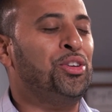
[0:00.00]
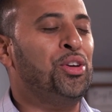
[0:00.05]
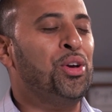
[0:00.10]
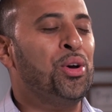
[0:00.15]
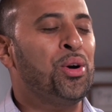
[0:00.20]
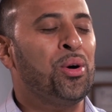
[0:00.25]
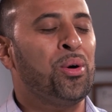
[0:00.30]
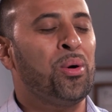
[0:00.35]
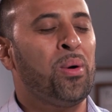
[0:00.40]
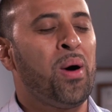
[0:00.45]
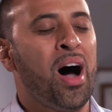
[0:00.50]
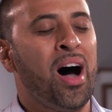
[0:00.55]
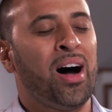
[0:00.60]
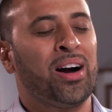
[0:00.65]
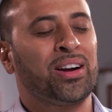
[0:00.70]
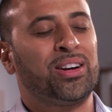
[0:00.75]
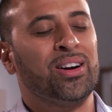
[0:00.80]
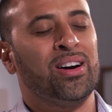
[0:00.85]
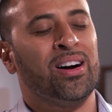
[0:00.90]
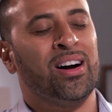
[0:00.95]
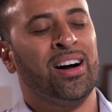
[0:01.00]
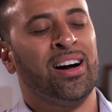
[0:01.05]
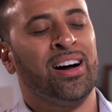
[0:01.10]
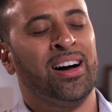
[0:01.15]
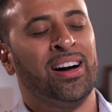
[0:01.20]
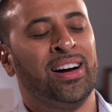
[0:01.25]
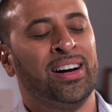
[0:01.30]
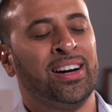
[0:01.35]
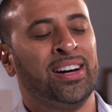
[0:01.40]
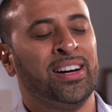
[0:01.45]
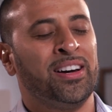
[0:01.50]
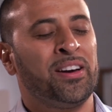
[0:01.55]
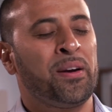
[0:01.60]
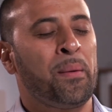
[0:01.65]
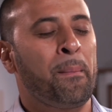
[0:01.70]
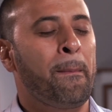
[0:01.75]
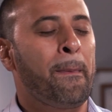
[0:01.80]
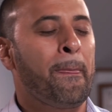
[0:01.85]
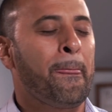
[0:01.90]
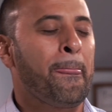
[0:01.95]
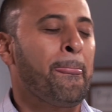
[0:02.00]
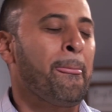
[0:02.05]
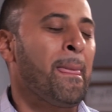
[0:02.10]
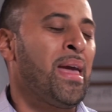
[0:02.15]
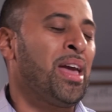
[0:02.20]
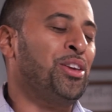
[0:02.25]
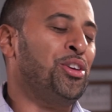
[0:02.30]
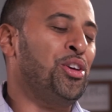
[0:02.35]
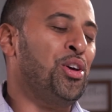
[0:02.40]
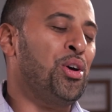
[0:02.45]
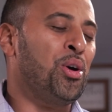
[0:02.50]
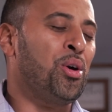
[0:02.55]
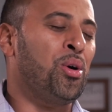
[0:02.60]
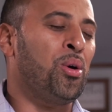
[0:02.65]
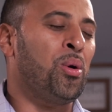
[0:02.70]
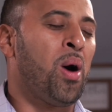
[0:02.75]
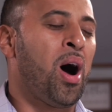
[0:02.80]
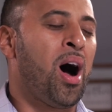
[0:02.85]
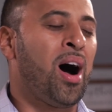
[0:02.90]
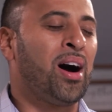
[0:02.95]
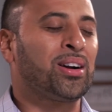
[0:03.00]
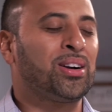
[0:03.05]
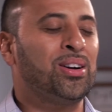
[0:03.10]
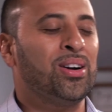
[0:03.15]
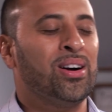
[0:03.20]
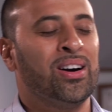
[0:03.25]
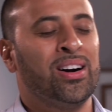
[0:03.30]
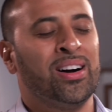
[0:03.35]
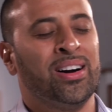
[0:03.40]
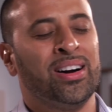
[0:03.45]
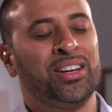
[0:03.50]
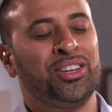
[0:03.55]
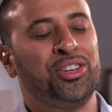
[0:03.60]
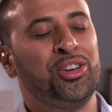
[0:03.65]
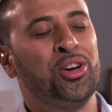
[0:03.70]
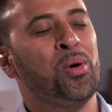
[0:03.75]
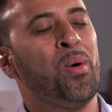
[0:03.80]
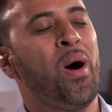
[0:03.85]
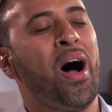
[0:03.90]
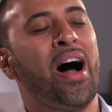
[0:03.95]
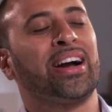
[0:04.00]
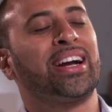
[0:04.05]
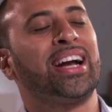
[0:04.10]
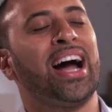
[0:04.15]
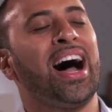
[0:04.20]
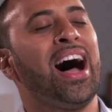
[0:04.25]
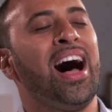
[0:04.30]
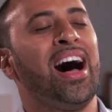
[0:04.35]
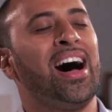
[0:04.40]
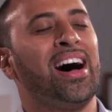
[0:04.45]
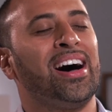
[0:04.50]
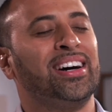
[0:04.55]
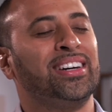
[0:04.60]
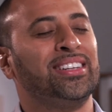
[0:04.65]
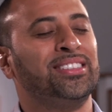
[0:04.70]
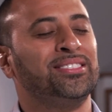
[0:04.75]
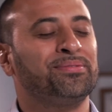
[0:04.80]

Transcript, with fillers: You are good. You are good. You are God.